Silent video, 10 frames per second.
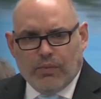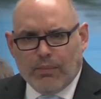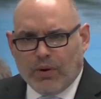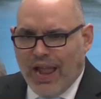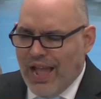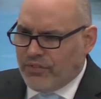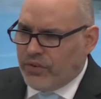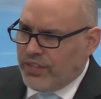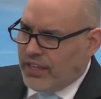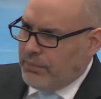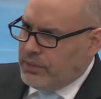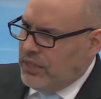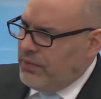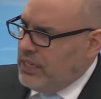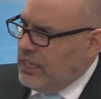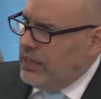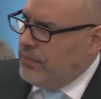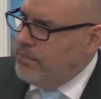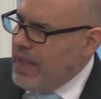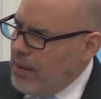remember after the captivity in